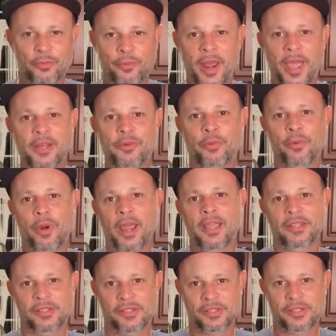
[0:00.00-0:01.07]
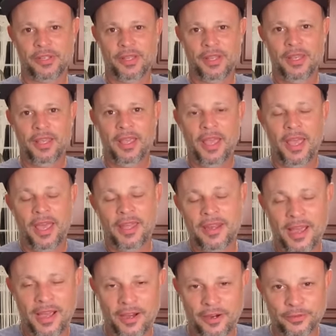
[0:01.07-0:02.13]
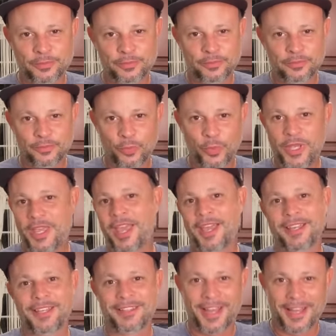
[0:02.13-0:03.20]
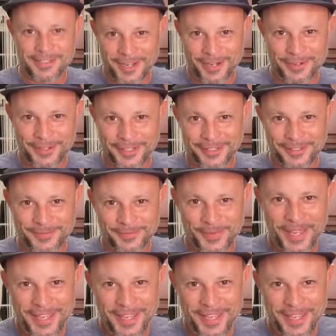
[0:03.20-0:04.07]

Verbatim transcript: red rice, and now we can't get that down here.